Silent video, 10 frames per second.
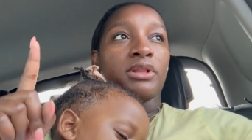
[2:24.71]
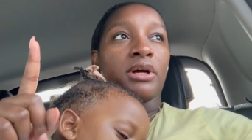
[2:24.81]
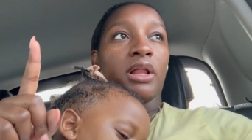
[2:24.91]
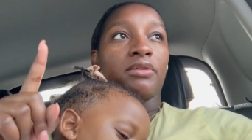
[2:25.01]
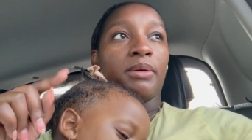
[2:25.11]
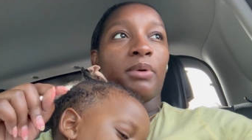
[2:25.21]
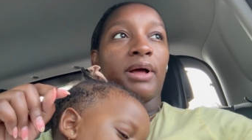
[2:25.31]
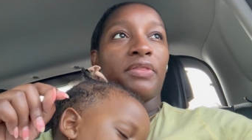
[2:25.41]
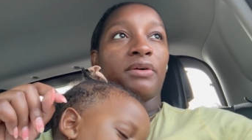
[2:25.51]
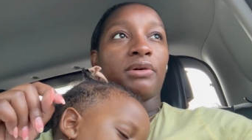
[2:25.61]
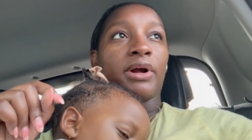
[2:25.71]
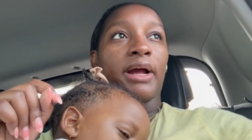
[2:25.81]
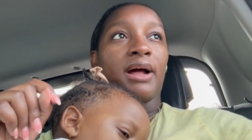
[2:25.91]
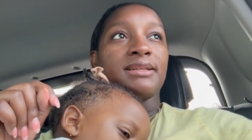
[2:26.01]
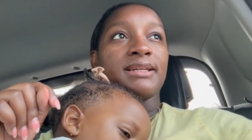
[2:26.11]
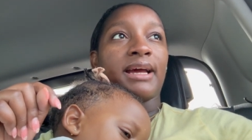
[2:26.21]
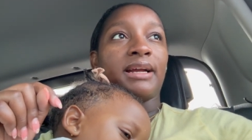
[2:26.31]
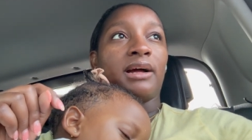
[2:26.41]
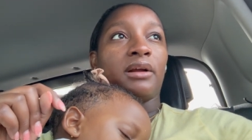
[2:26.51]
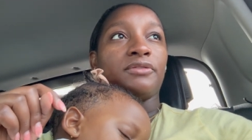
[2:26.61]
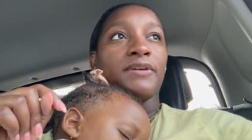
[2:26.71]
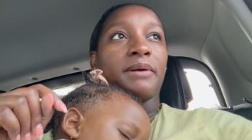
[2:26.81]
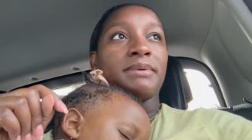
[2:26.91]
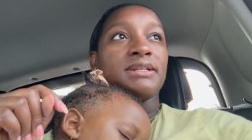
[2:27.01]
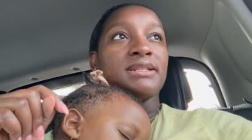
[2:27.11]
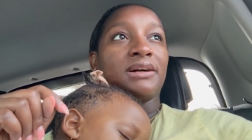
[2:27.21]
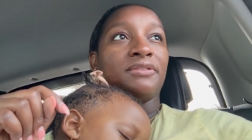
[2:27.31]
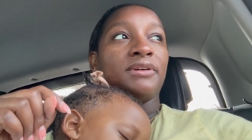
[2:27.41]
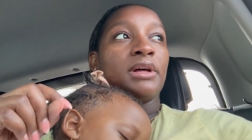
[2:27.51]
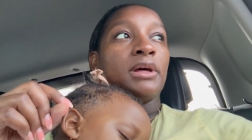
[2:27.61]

the coloring book and the crayons that I had gotten for them and stuff,